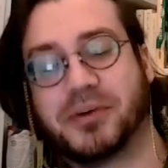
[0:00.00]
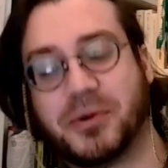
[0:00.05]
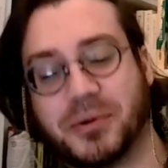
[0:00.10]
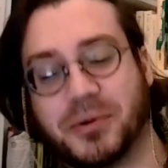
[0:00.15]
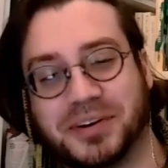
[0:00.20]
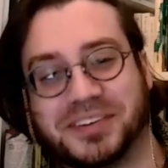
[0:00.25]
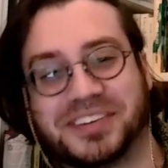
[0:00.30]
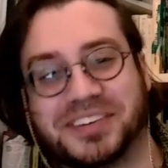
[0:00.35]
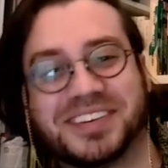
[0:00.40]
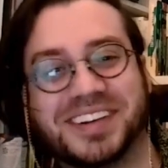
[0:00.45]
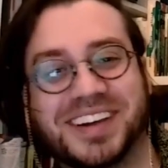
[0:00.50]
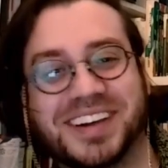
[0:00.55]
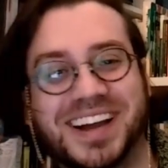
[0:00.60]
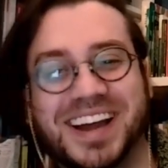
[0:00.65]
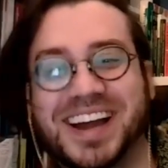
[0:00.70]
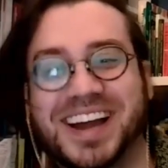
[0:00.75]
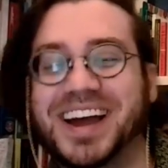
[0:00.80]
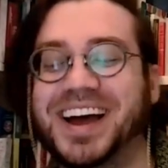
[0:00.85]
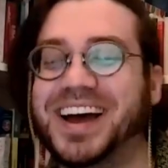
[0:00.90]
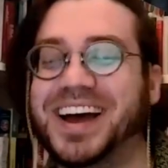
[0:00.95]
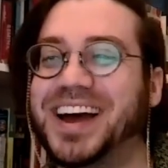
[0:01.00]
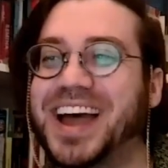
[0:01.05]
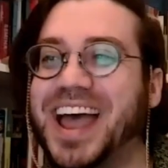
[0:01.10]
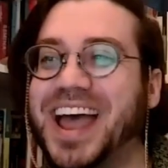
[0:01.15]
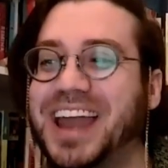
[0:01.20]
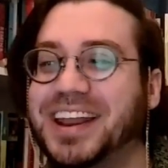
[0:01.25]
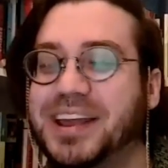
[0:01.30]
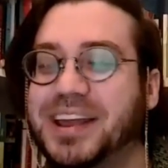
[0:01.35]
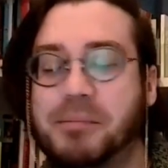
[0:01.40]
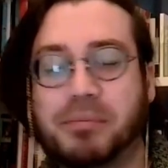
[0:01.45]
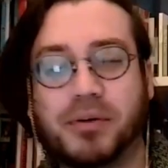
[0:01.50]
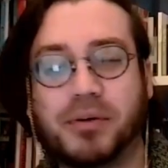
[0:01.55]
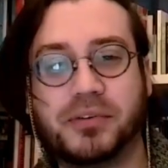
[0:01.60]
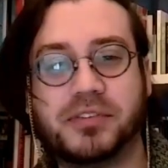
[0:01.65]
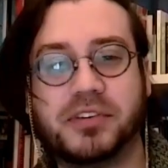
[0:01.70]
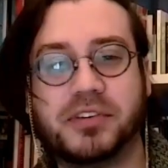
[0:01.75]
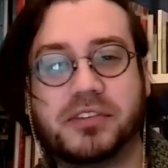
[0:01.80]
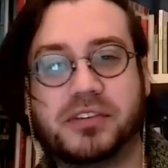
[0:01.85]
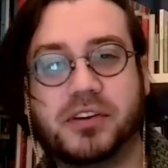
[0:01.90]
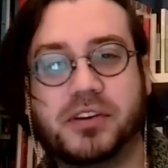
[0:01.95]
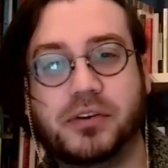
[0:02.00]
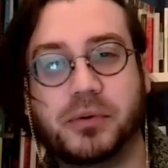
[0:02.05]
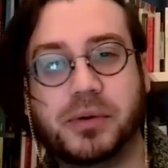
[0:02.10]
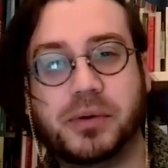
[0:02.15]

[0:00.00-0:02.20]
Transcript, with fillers: of course, uh, any approaches